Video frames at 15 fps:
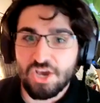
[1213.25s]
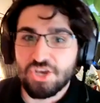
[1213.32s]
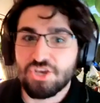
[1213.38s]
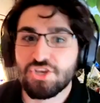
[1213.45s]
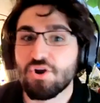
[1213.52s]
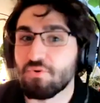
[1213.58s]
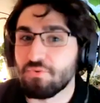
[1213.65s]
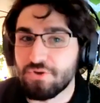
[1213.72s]

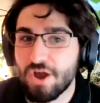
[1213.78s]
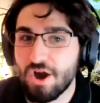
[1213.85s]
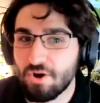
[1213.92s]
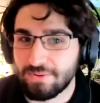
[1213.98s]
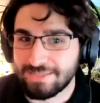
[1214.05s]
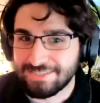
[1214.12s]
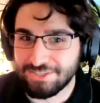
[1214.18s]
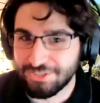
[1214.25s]
You don't
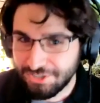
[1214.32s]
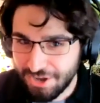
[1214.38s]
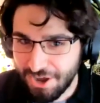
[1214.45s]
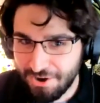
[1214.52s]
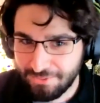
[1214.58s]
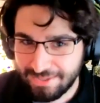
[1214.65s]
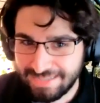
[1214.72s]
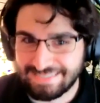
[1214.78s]
know until you
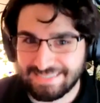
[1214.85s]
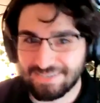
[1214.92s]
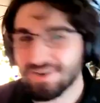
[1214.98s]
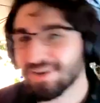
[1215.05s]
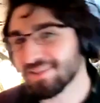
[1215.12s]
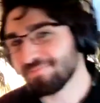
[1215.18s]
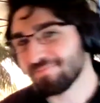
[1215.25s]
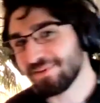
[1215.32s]
know. And it's like,
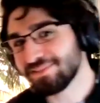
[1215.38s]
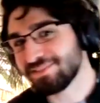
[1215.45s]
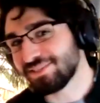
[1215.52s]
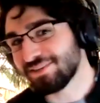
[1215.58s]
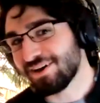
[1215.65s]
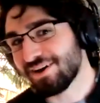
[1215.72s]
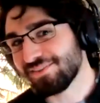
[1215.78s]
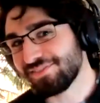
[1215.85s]
oh, the bin's
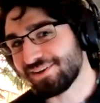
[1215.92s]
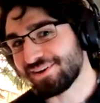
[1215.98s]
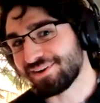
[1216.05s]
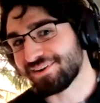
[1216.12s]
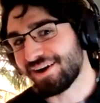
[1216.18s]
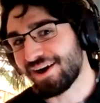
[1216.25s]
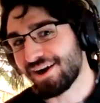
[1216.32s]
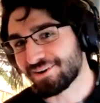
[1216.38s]
still out
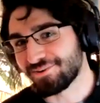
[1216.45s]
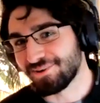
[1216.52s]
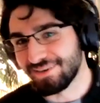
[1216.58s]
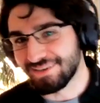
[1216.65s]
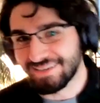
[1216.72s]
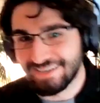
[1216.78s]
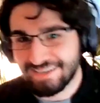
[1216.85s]
there. Awkward.